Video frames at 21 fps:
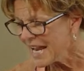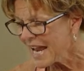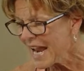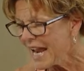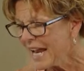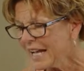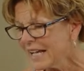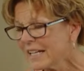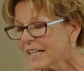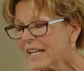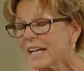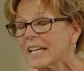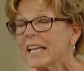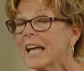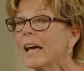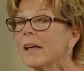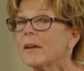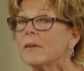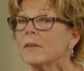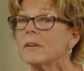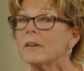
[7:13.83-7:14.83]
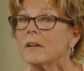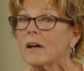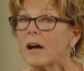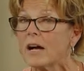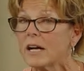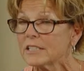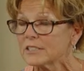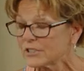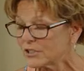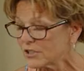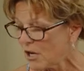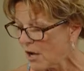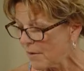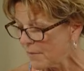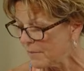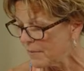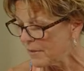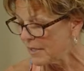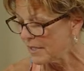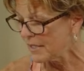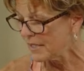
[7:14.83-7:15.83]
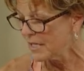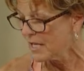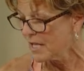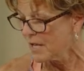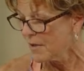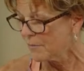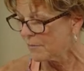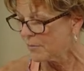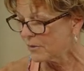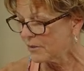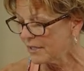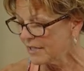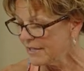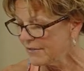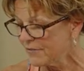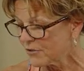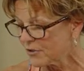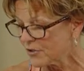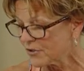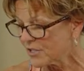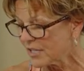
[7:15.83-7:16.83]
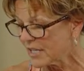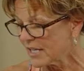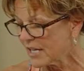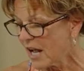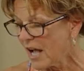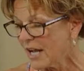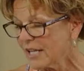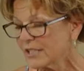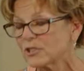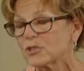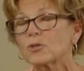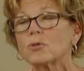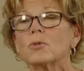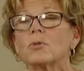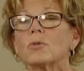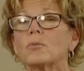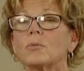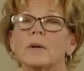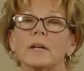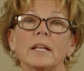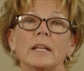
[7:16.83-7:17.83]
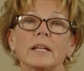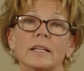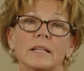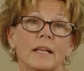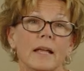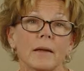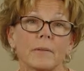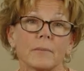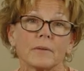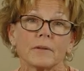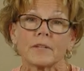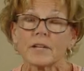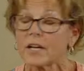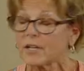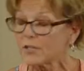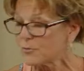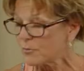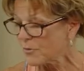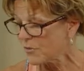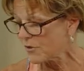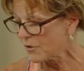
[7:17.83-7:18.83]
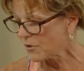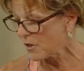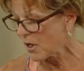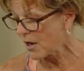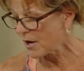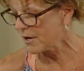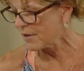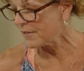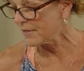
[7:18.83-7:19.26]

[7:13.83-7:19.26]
And again, us not being believers in high school, and we didn't keep in touch with a lot